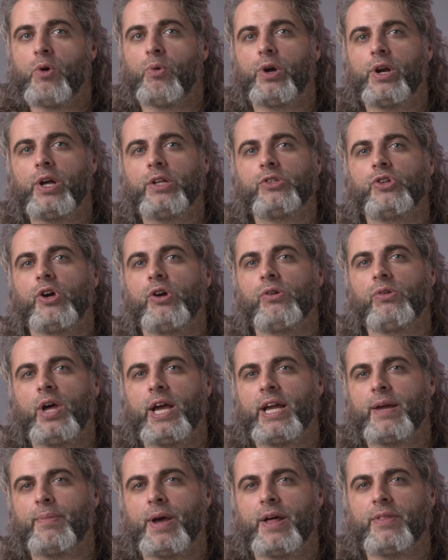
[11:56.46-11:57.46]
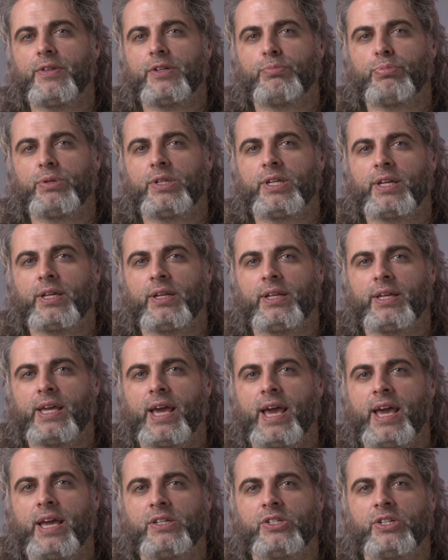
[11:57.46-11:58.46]
What I don't like about this particular
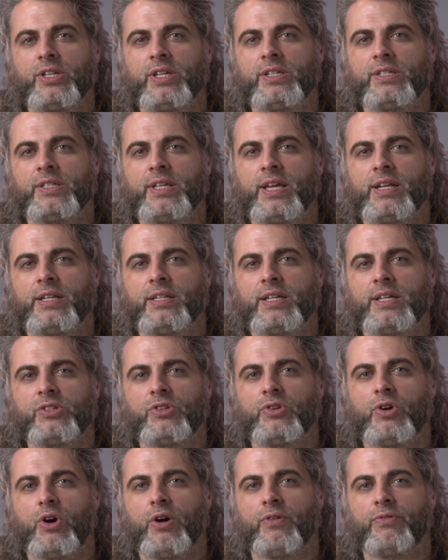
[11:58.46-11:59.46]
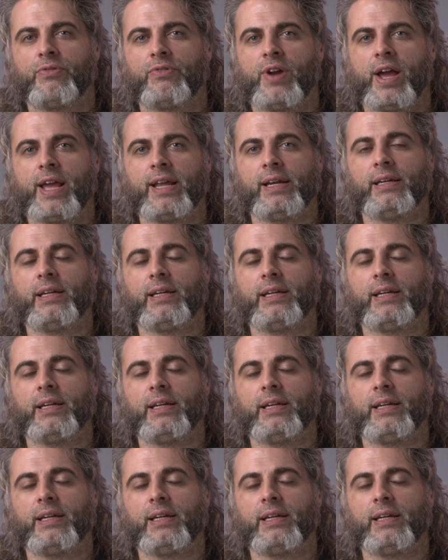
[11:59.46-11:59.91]
cage is that it doesn't offer a